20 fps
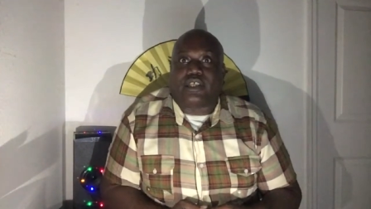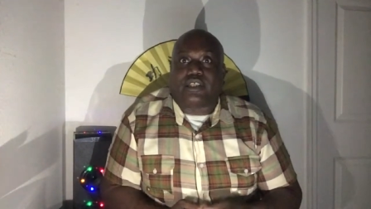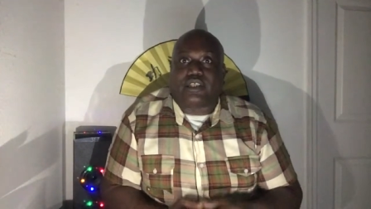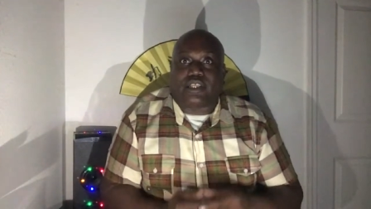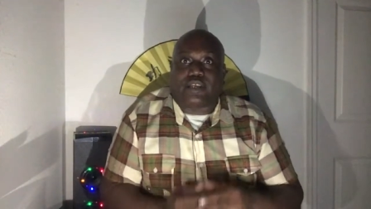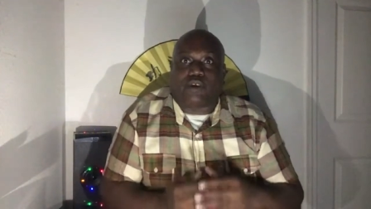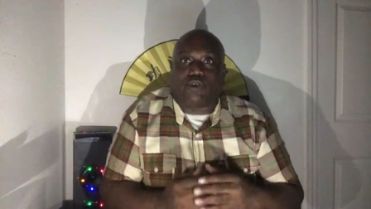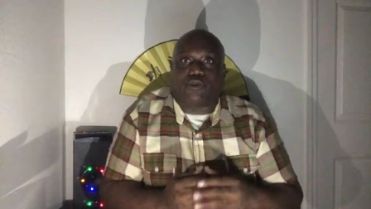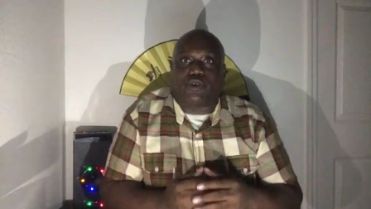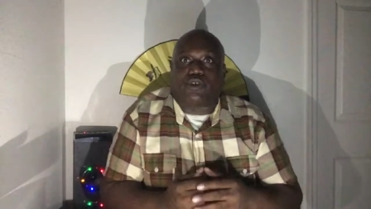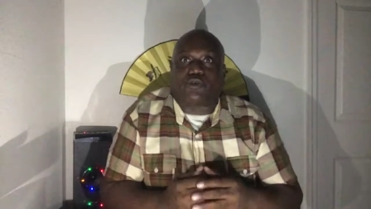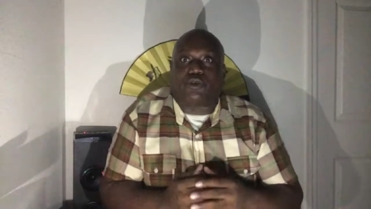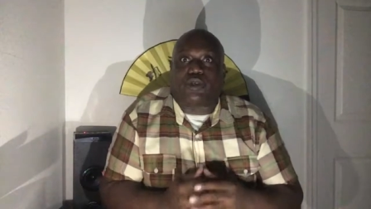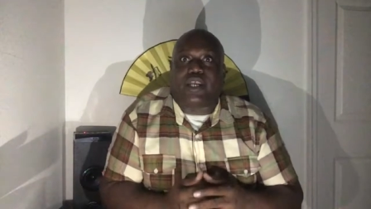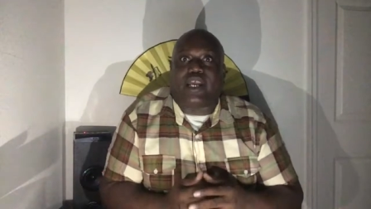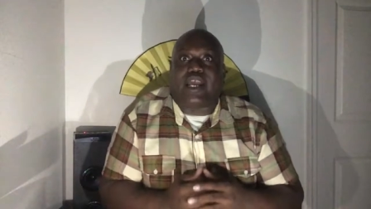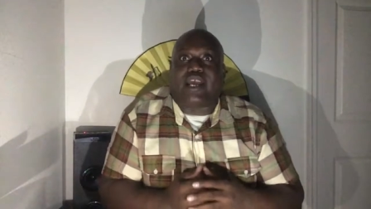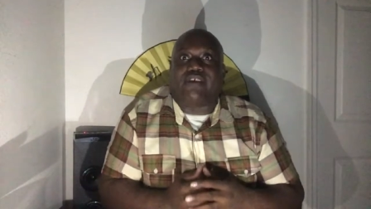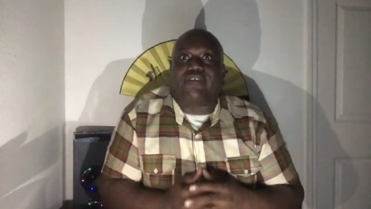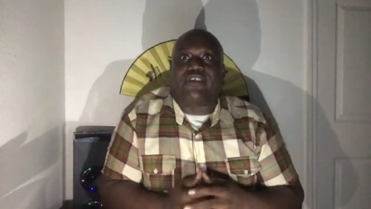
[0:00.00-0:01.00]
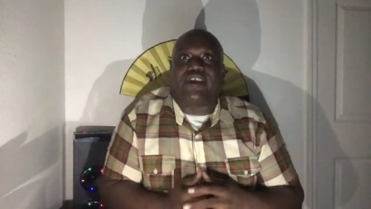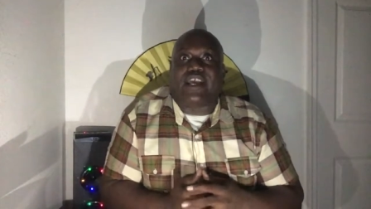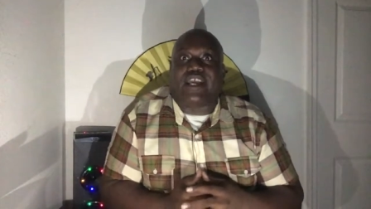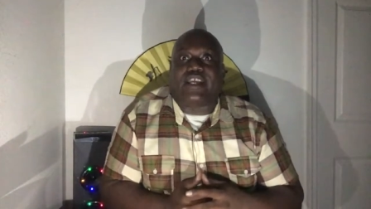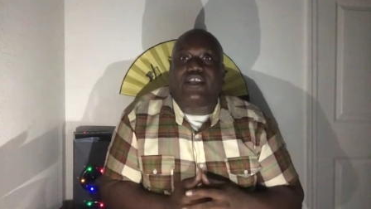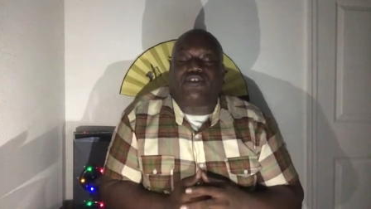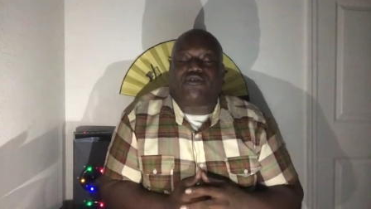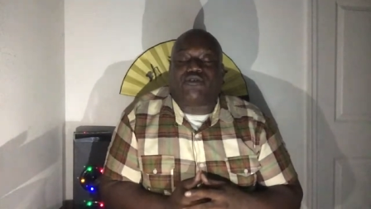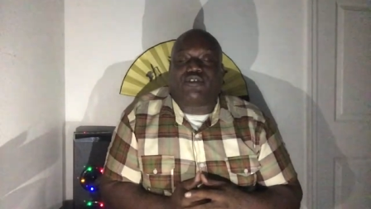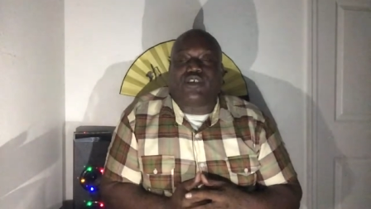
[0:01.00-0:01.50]
They always want to have
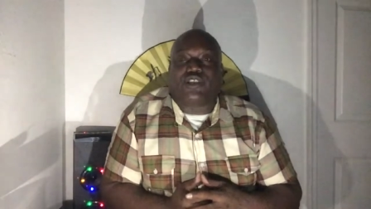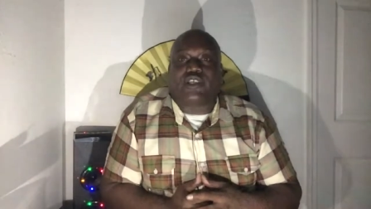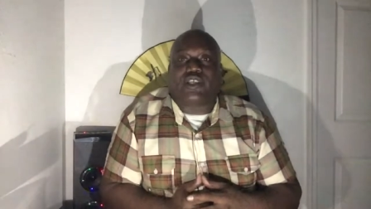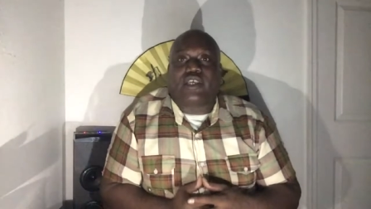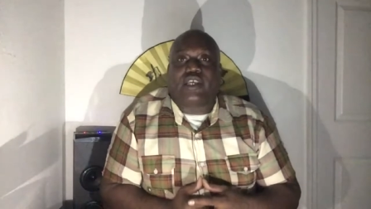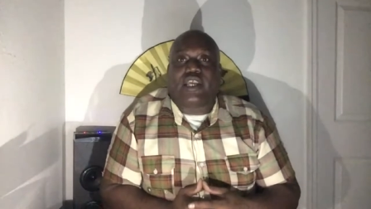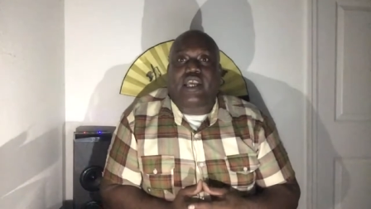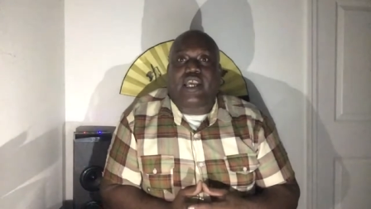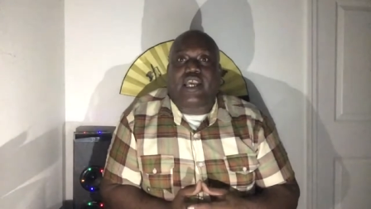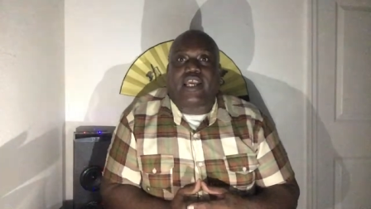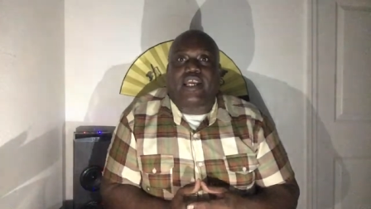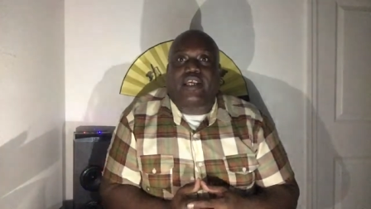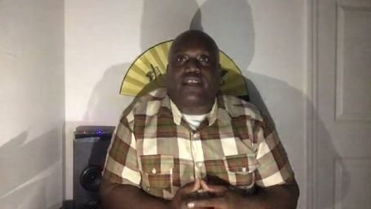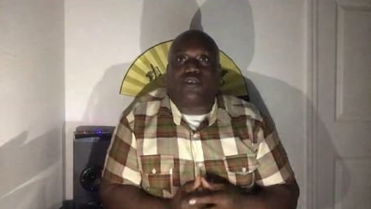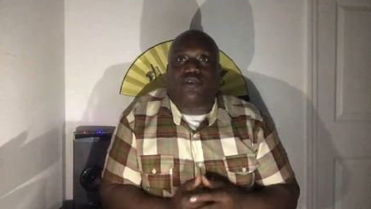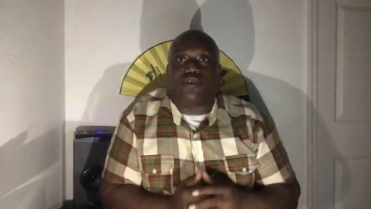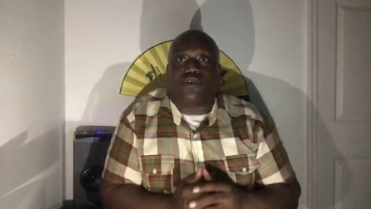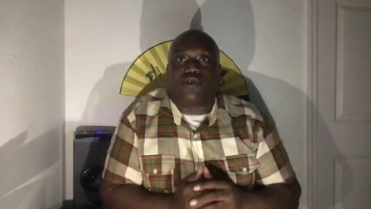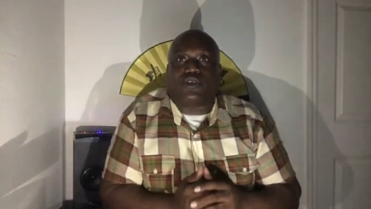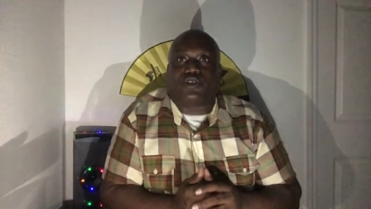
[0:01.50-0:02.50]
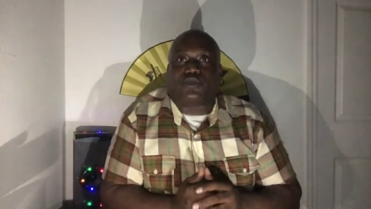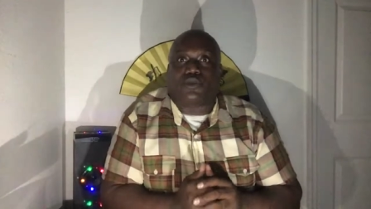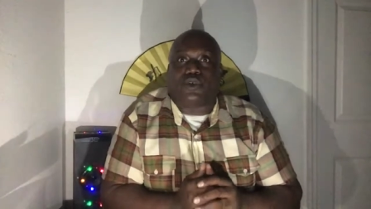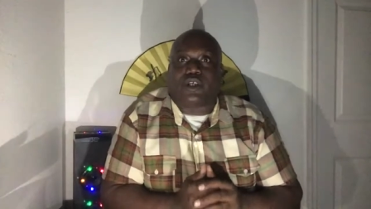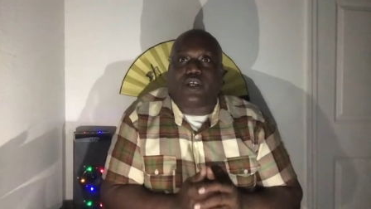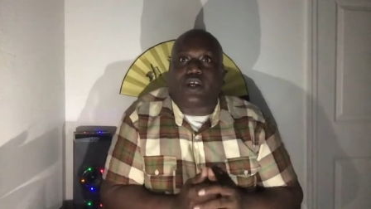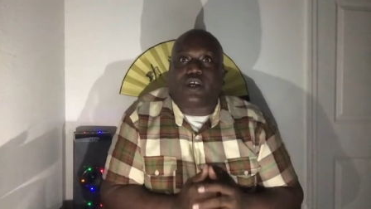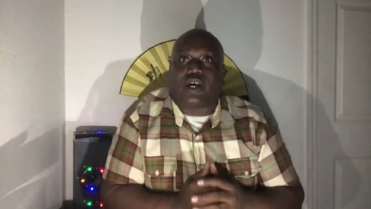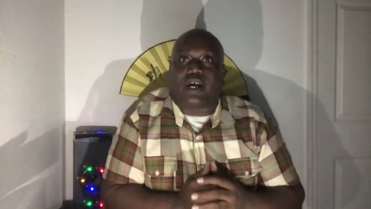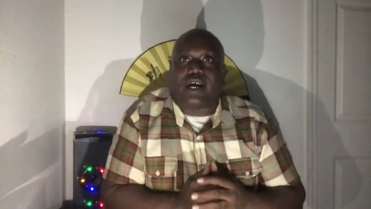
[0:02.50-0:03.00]
hatred and always want
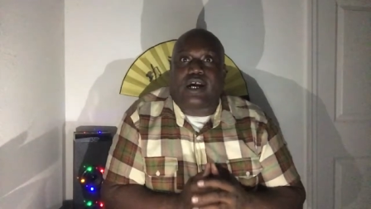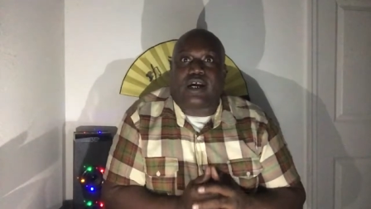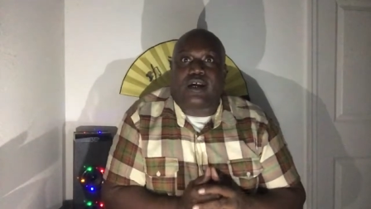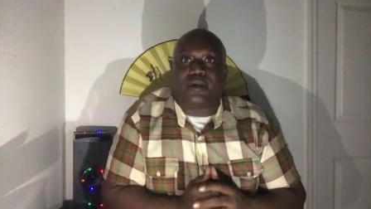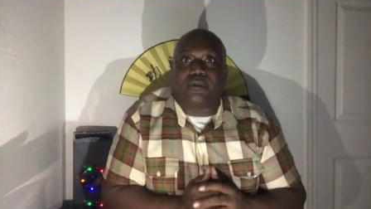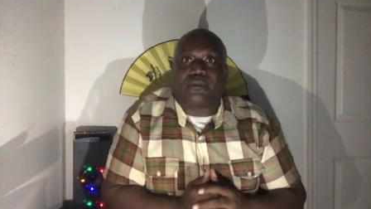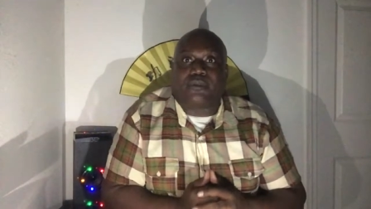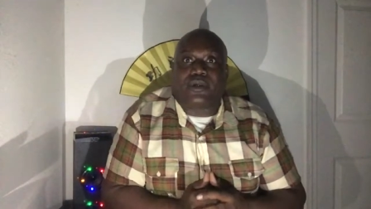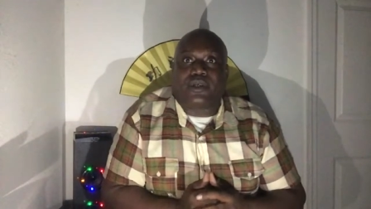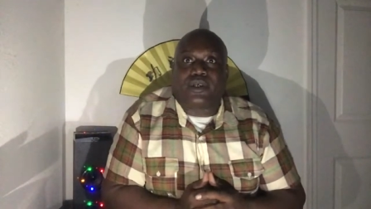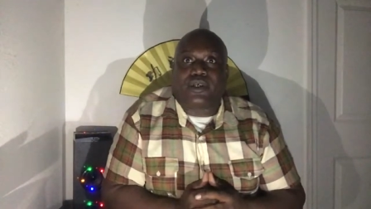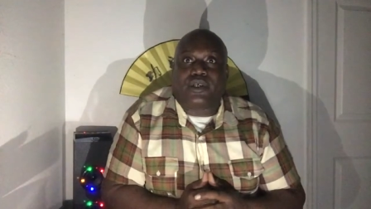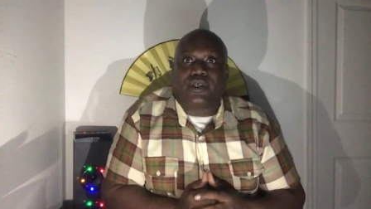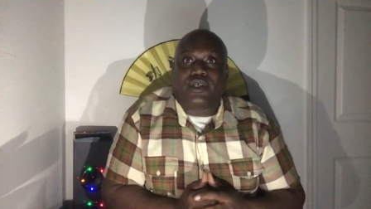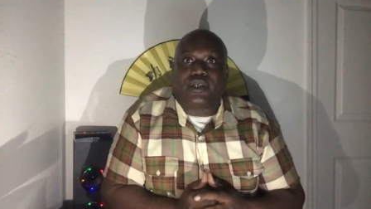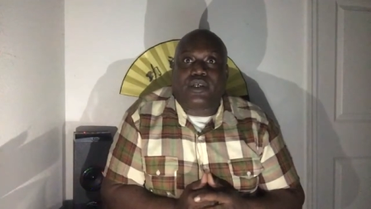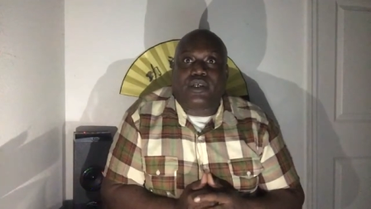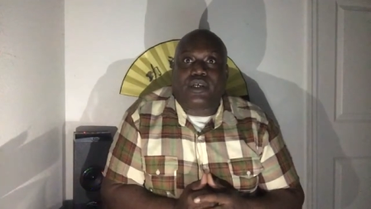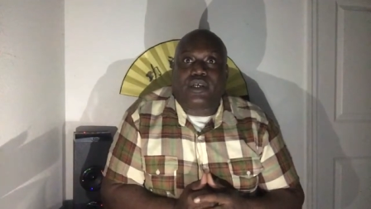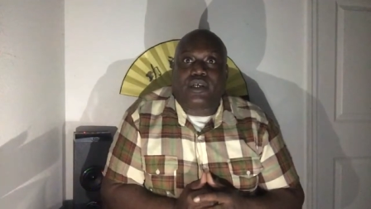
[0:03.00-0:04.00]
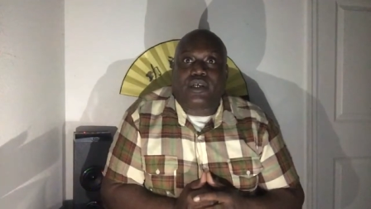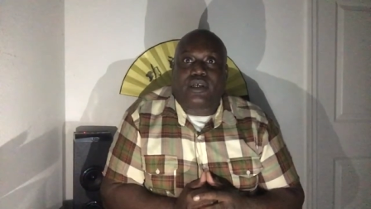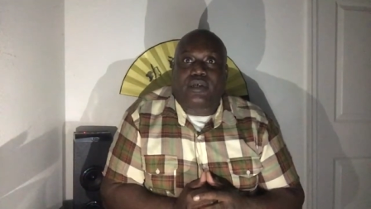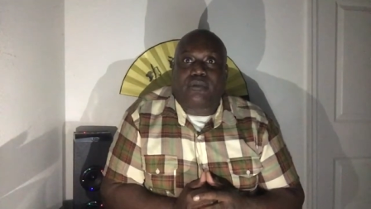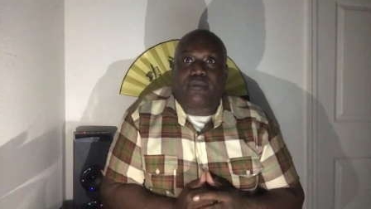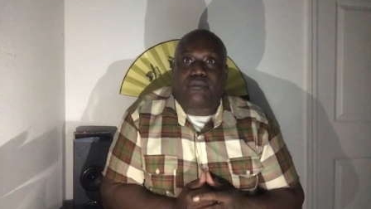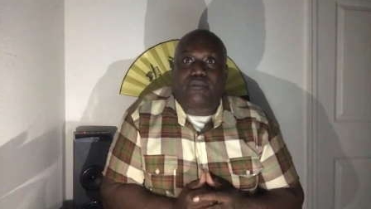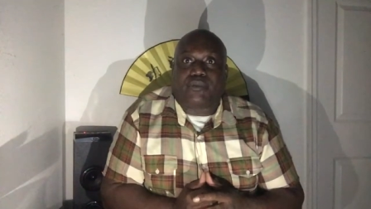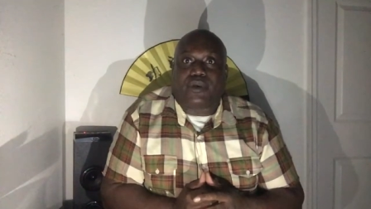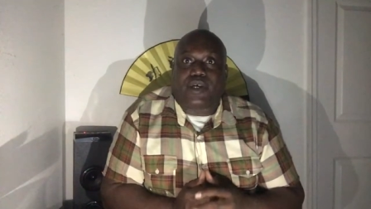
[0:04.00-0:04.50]
to harm
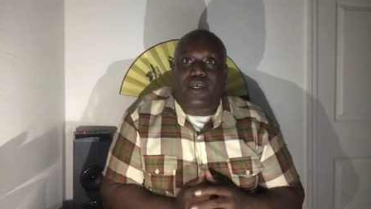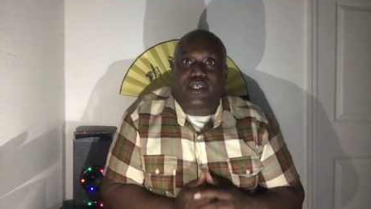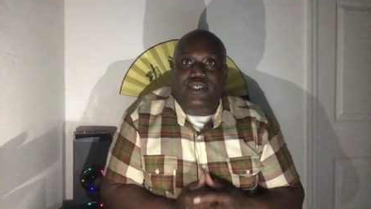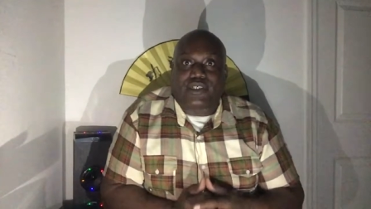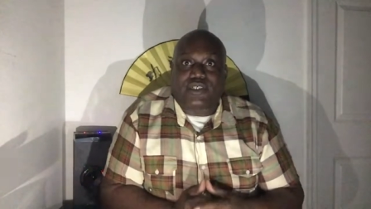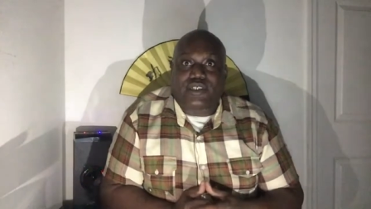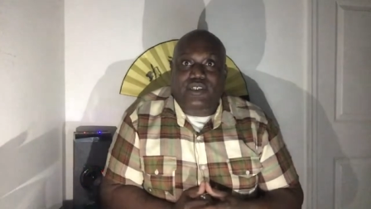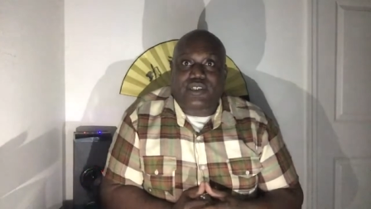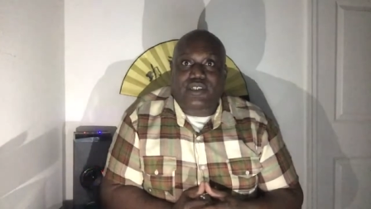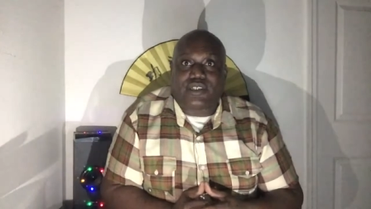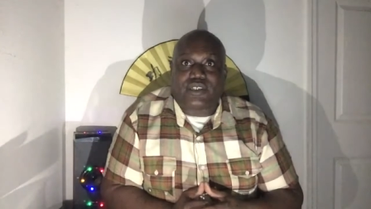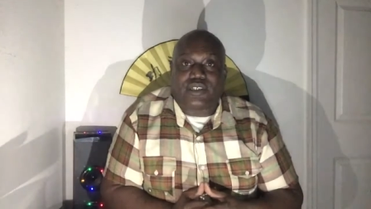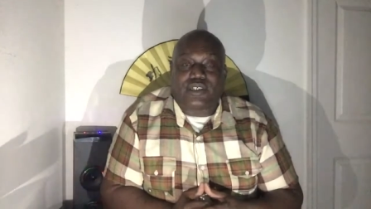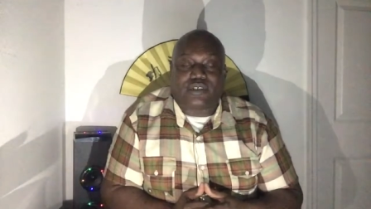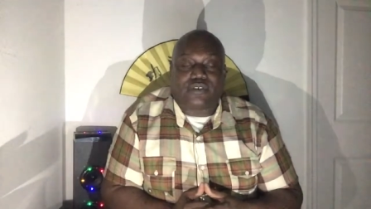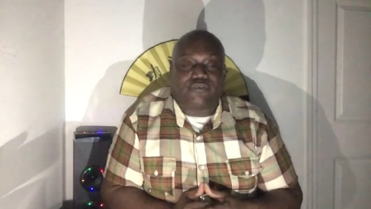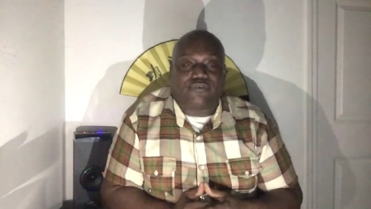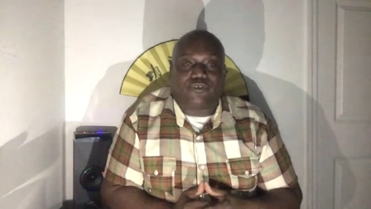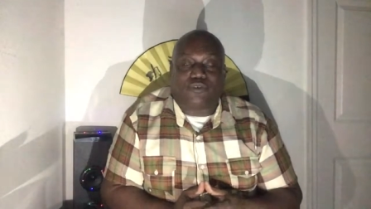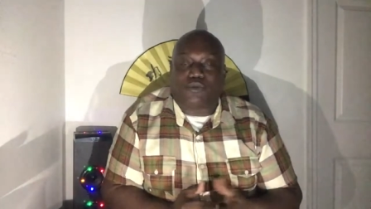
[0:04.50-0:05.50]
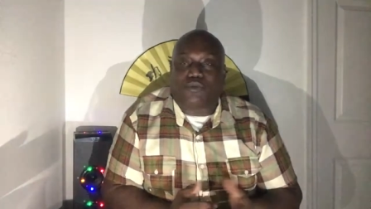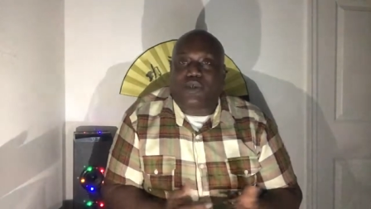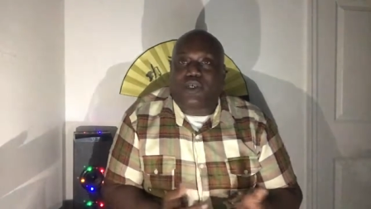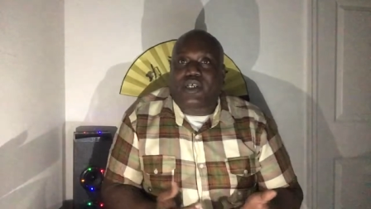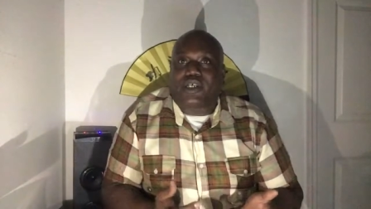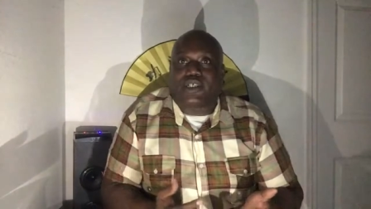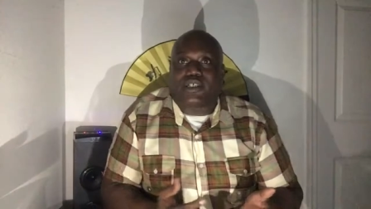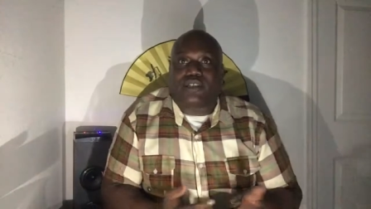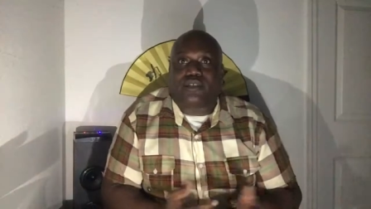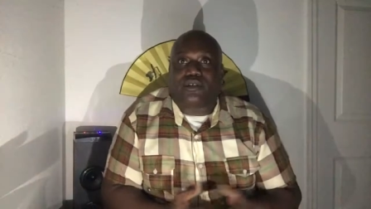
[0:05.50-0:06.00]
us. For
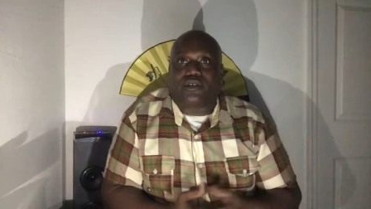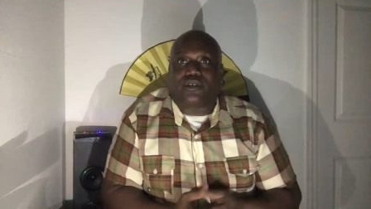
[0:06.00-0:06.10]
what?